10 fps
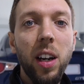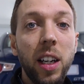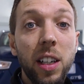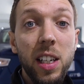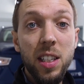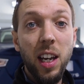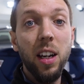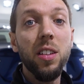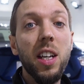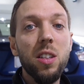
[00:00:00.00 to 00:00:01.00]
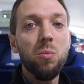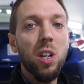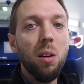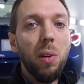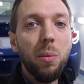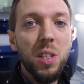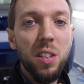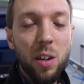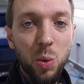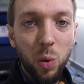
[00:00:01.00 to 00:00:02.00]
And I need to get out and take some time
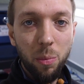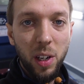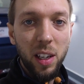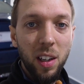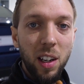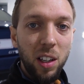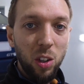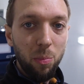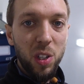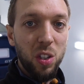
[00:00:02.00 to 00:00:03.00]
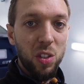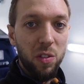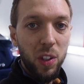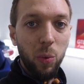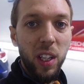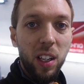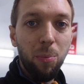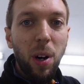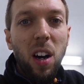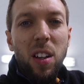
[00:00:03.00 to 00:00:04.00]
lapses. That was one of my little missions for the week.
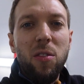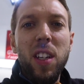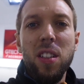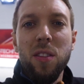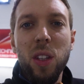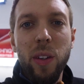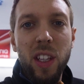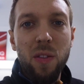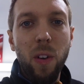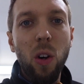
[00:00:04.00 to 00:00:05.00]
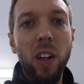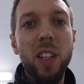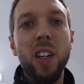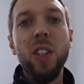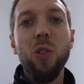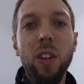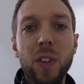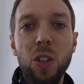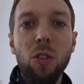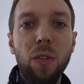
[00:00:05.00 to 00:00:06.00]
And part of the reason of doing this vlog is I enjoy
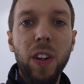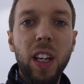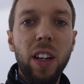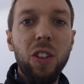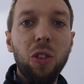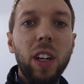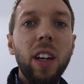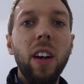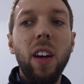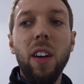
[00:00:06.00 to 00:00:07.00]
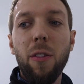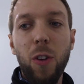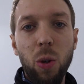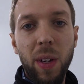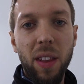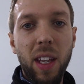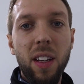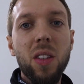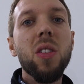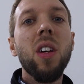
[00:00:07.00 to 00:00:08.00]
photography, I enjoy filming
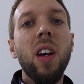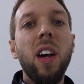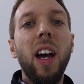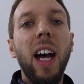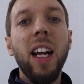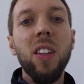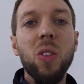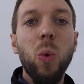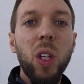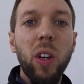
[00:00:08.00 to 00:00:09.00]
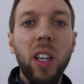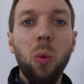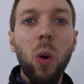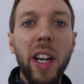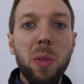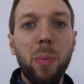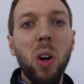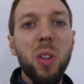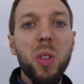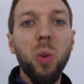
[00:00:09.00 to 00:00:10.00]
things. And when you're in a white
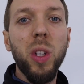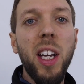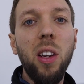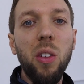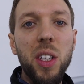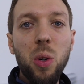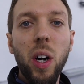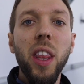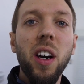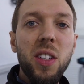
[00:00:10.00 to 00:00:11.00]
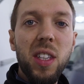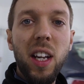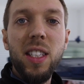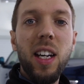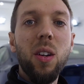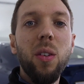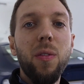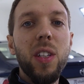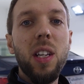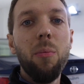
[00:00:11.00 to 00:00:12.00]
box all day long, it's quite nice to get
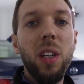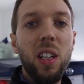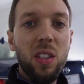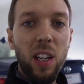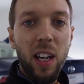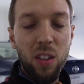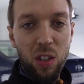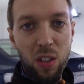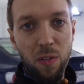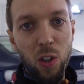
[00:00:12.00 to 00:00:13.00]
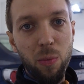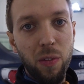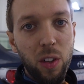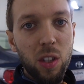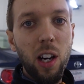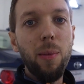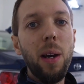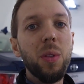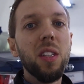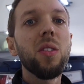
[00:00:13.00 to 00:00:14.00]
out for 10 minutes and just film a few time
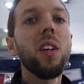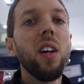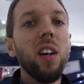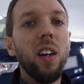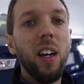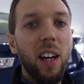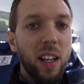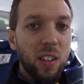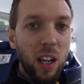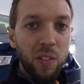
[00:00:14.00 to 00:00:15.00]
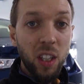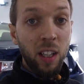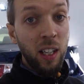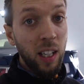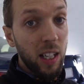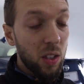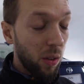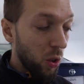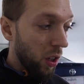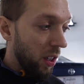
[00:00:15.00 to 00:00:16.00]
lapses. And I haven't done any yet,
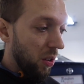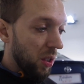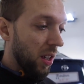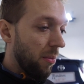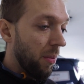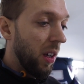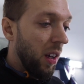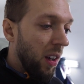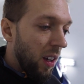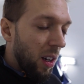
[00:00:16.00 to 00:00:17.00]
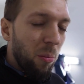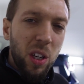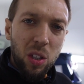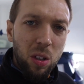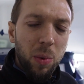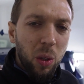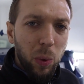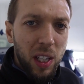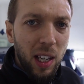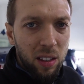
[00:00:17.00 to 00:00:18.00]
so I'll try and do some. Might do them at the
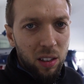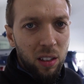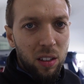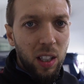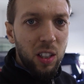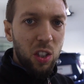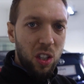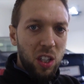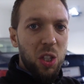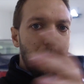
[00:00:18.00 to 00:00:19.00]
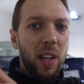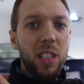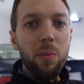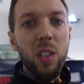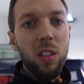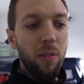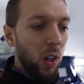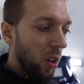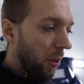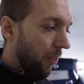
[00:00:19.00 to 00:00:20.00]
weekend and just kind of splice them into the
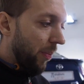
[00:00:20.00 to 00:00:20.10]
vlog.